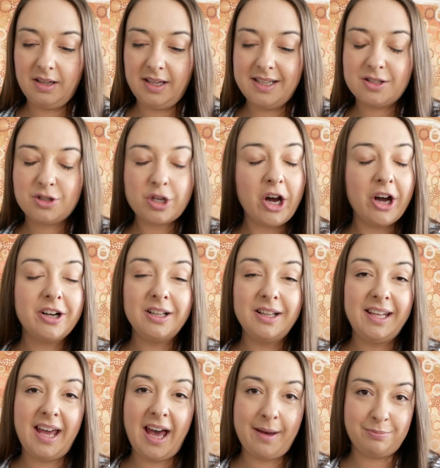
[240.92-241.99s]
it's
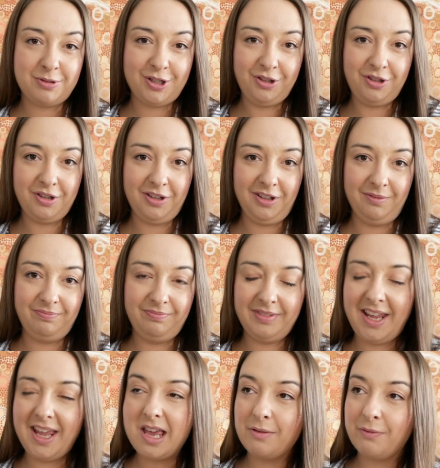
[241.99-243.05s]
totally up to you.
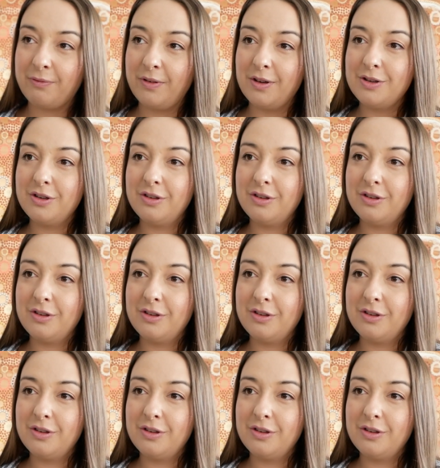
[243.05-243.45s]
If